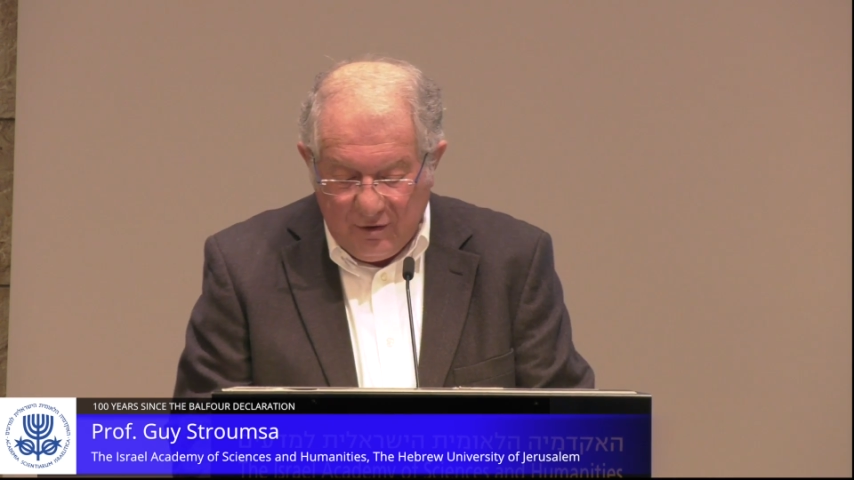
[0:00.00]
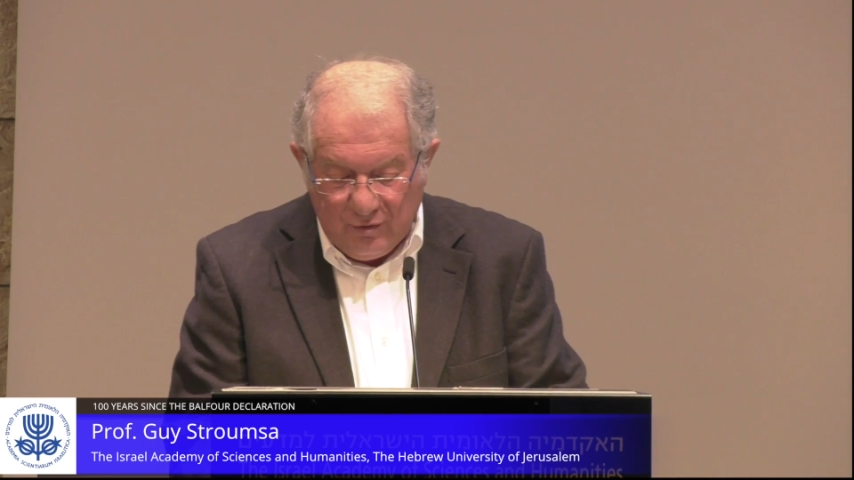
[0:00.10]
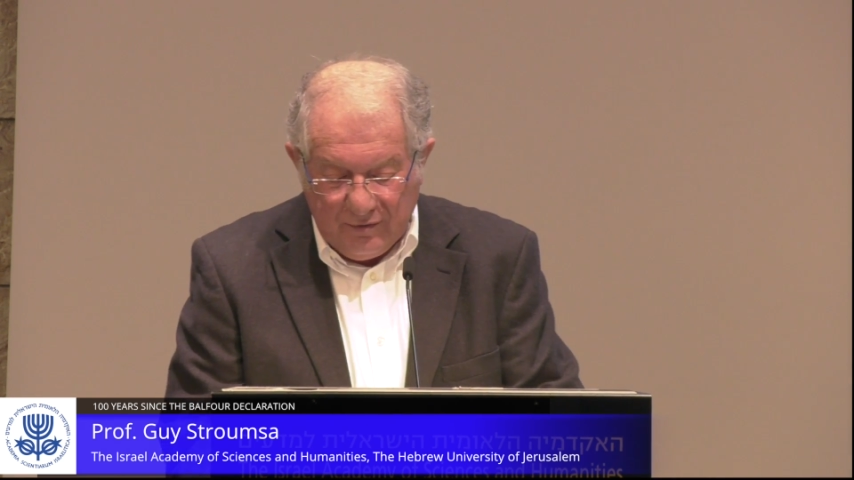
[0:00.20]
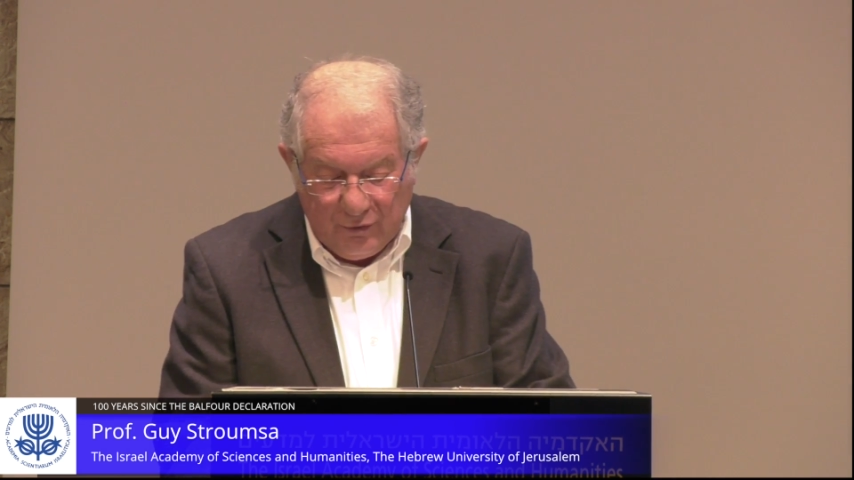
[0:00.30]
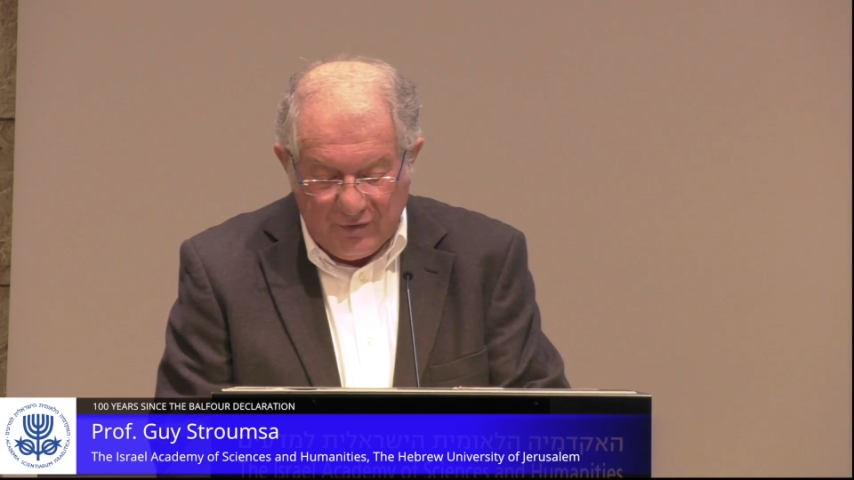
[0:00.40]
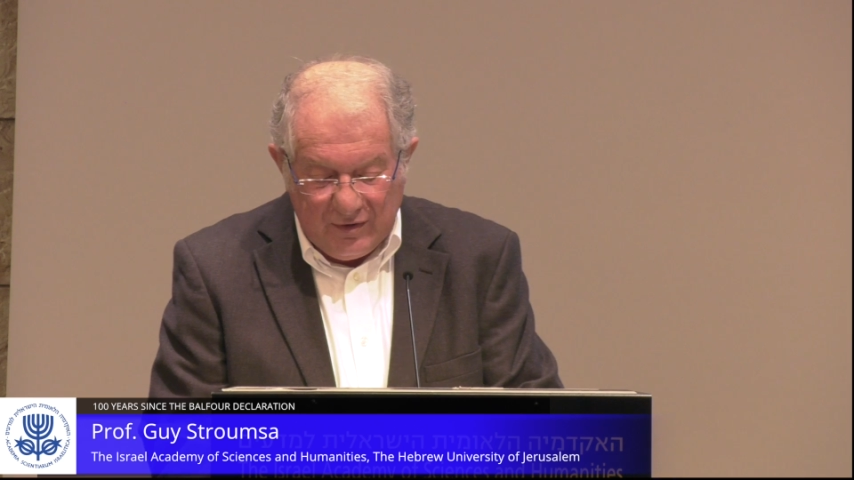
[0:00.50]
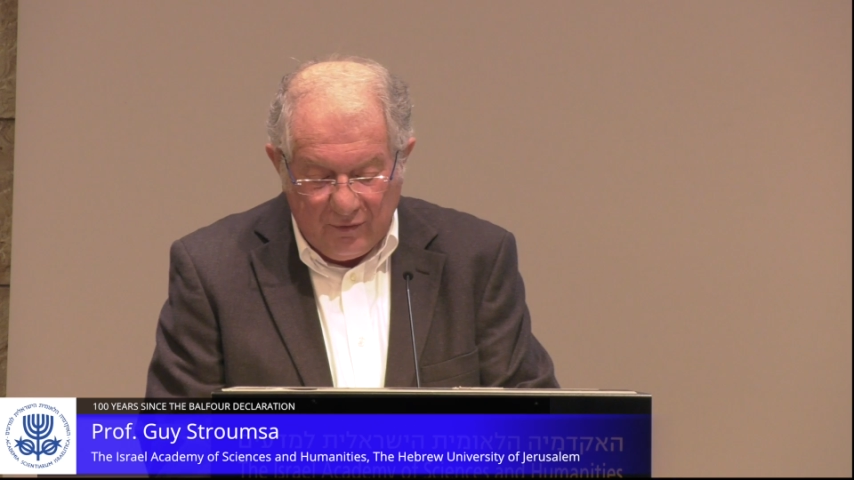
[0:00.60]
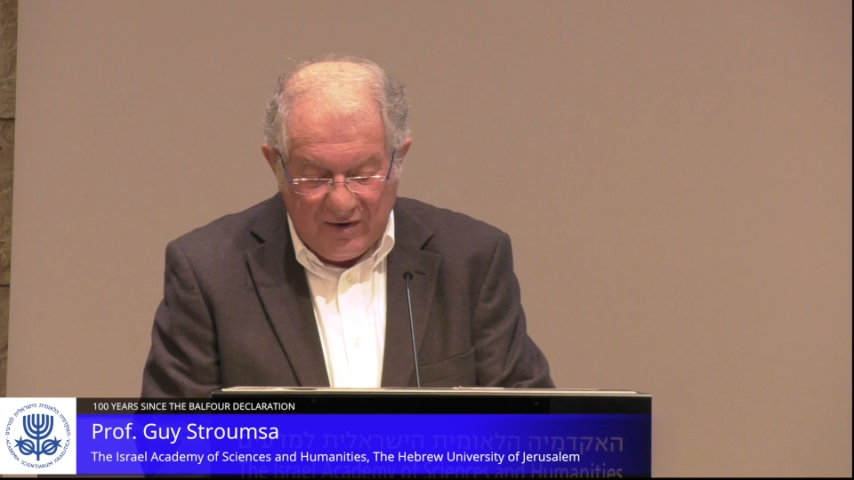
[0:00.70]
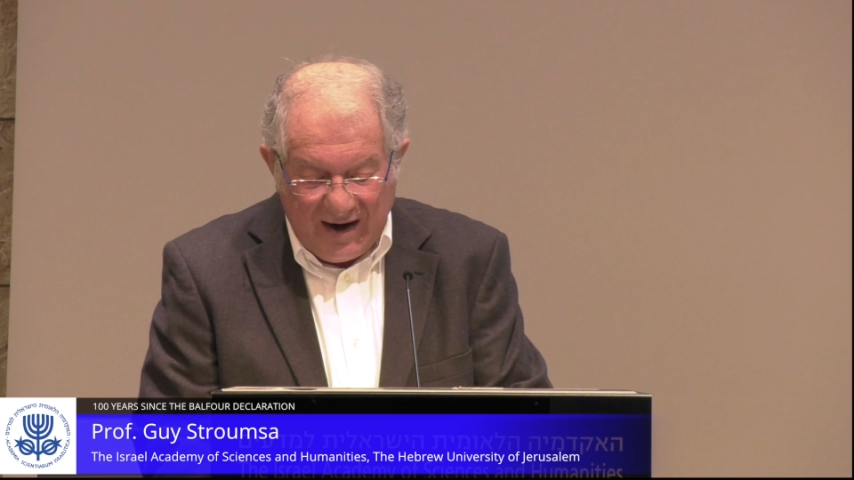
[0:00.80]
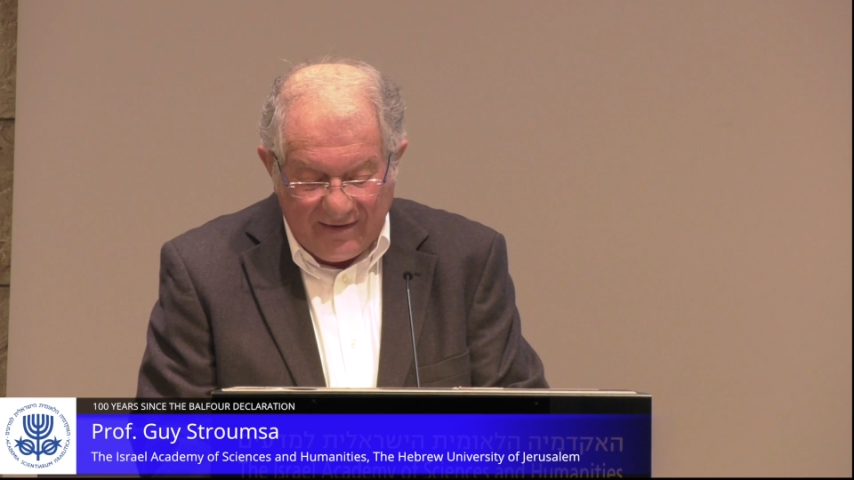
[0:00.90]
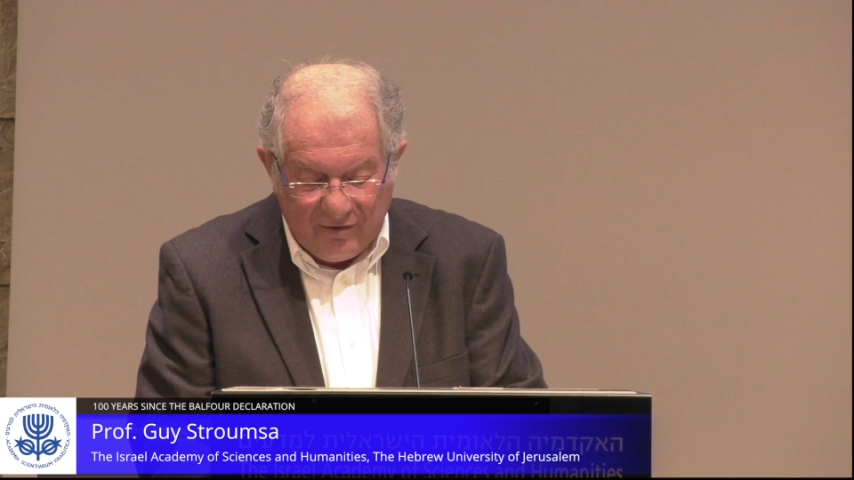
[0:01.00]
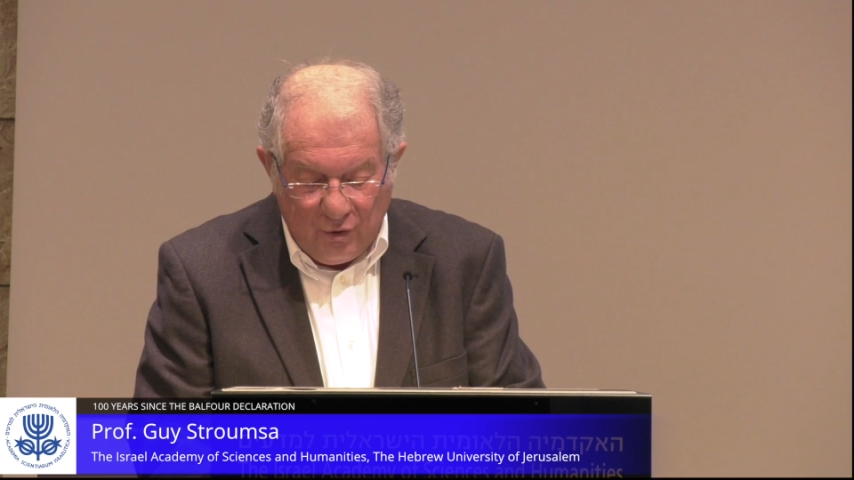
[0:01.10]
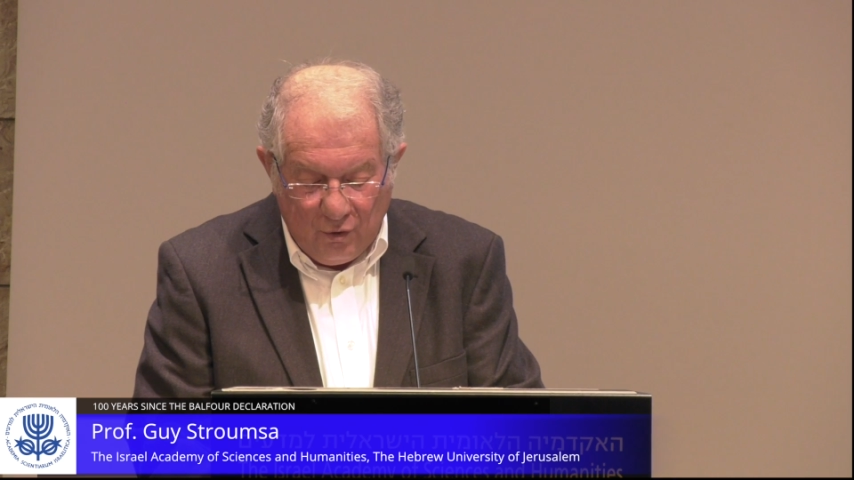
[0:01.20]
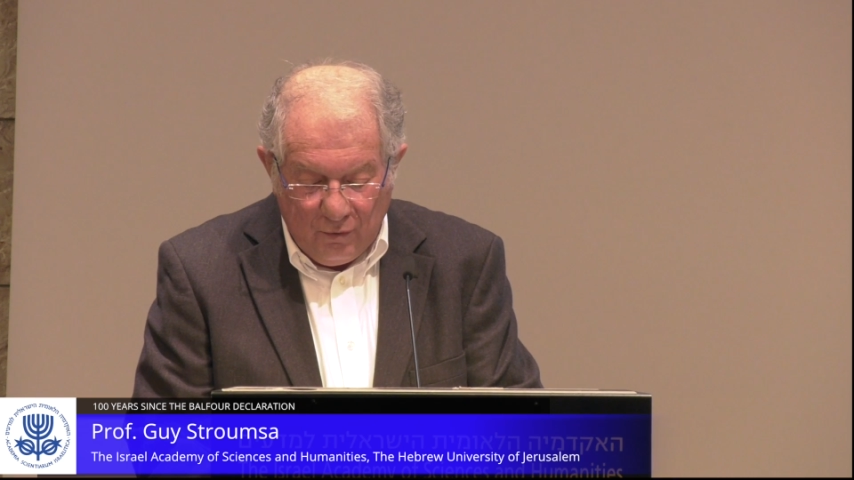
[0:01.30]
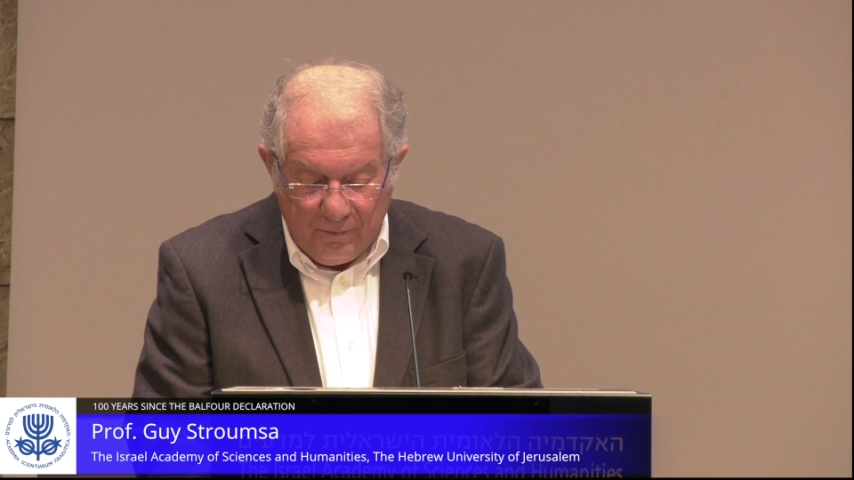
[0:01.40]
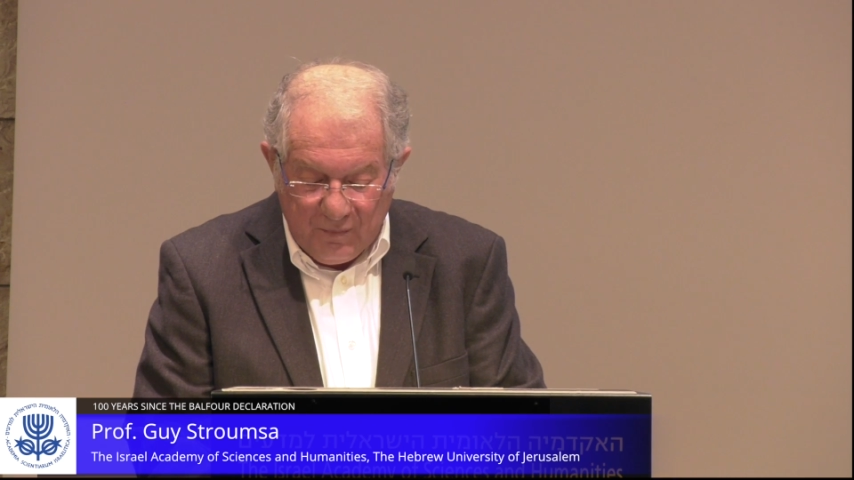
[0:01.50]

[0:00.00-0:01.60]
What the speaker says: the University of Glasgow.